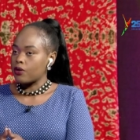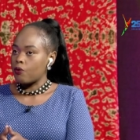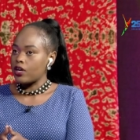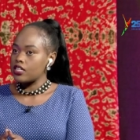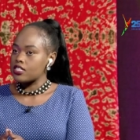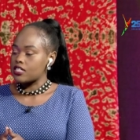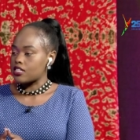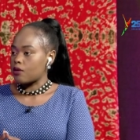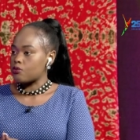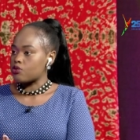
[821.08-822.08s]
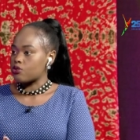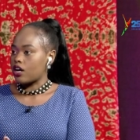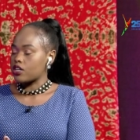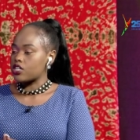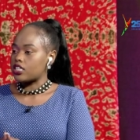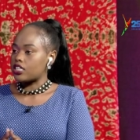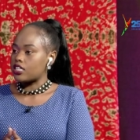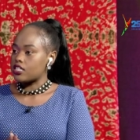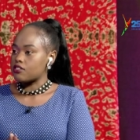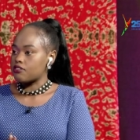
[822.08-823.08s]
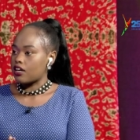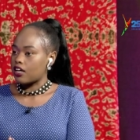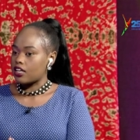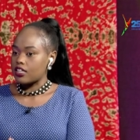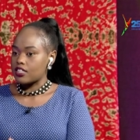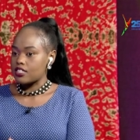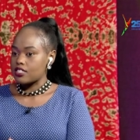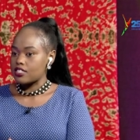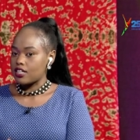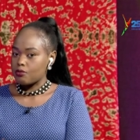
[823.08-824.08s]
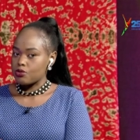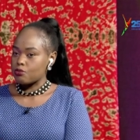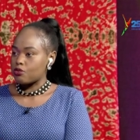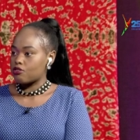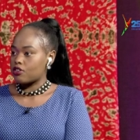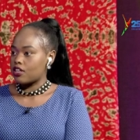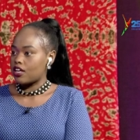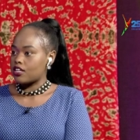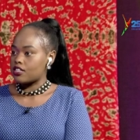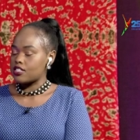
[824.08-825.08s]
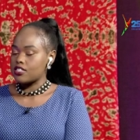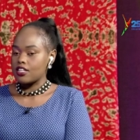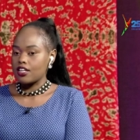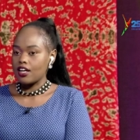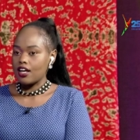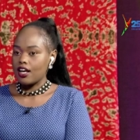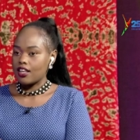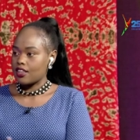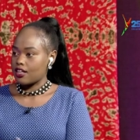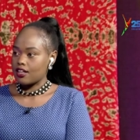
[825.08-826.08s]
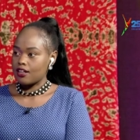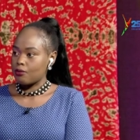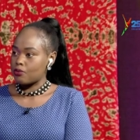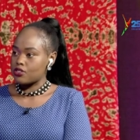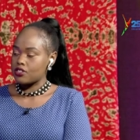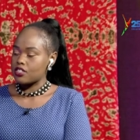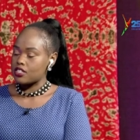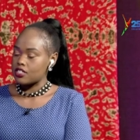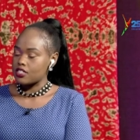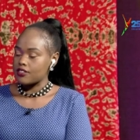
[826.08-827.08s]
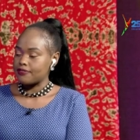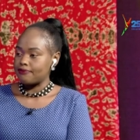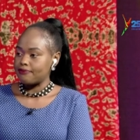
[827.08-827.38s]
When is the time to actually identify it's time to move on and seek other opportunities?